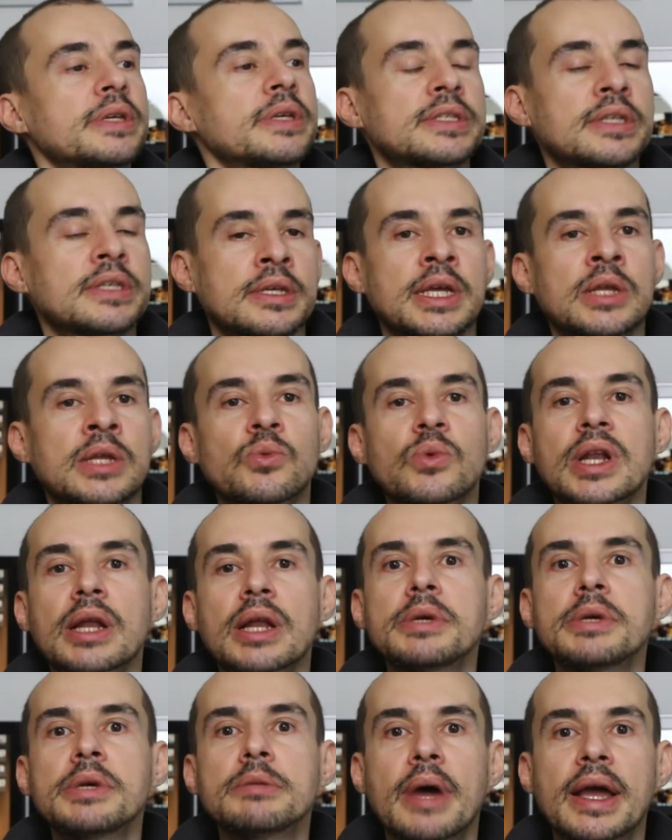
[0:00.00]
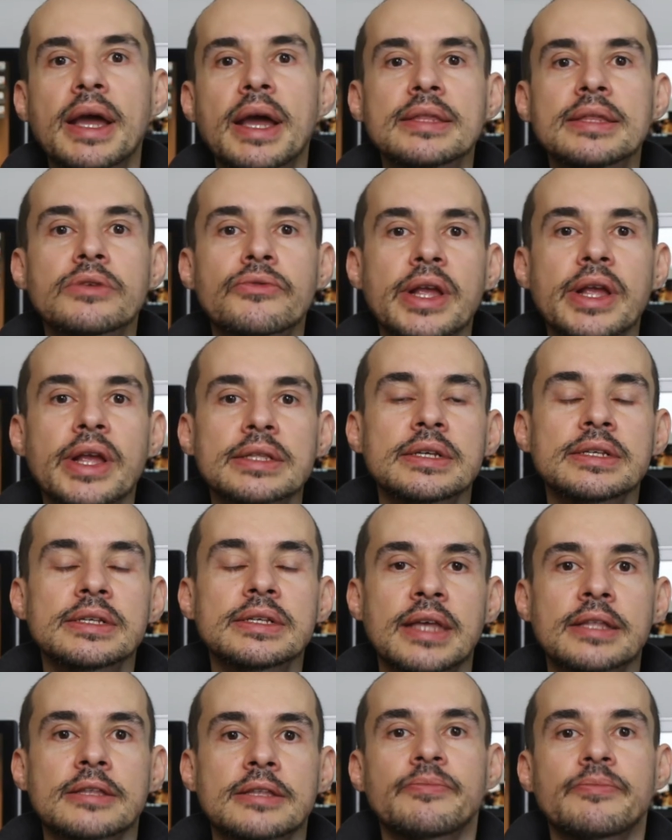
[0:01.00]
And what I mean by indirectly is
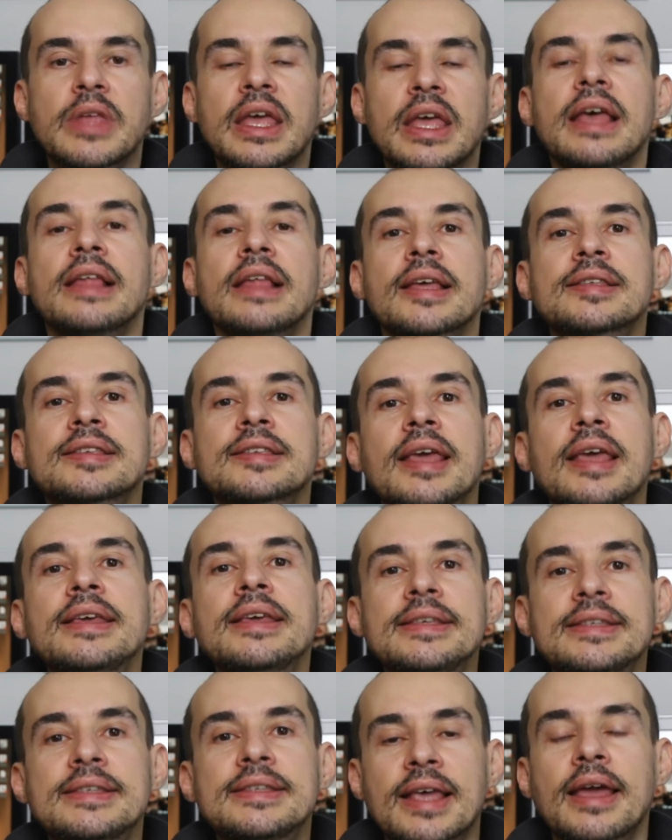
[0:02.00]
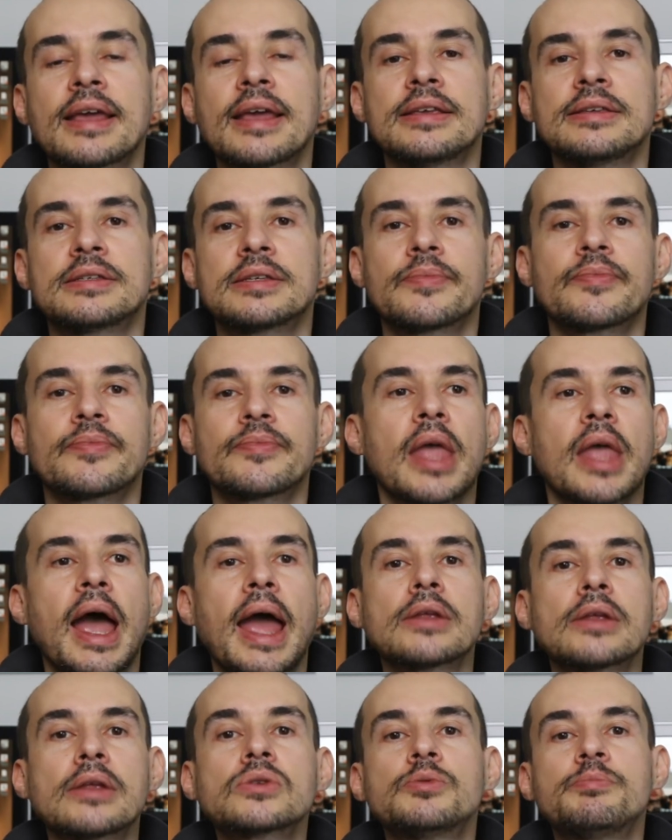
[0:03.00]
that, let's say he says, I need to
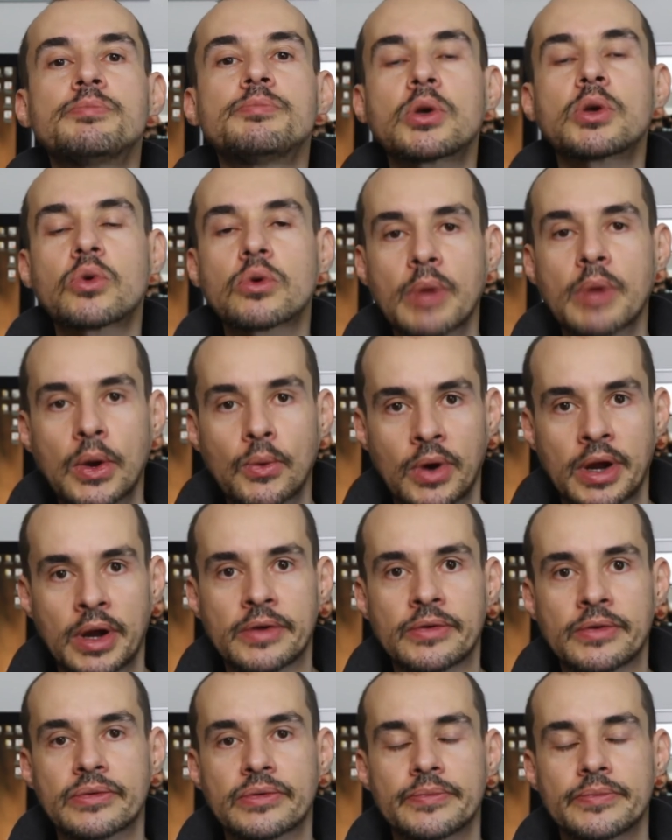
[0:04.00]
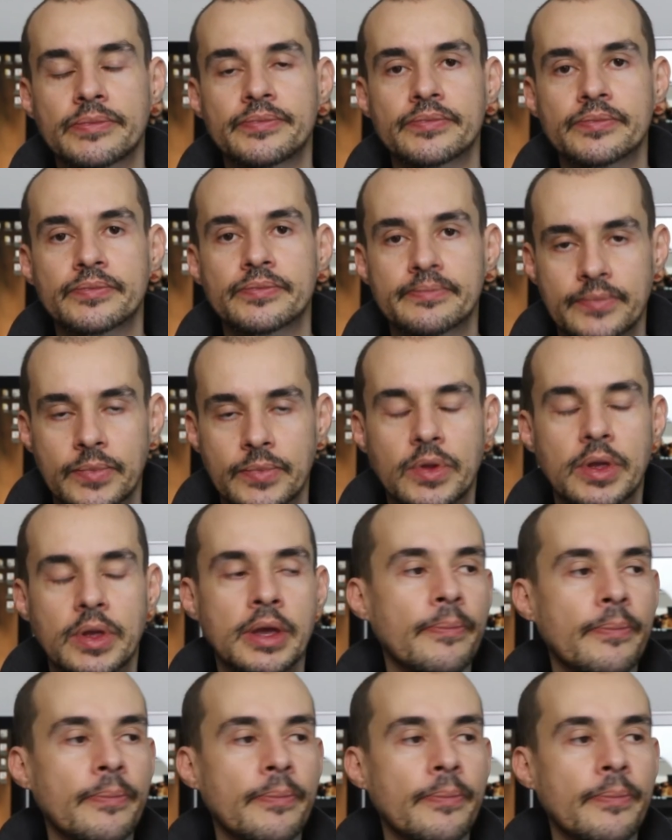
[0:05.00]
speak with my wife, okay?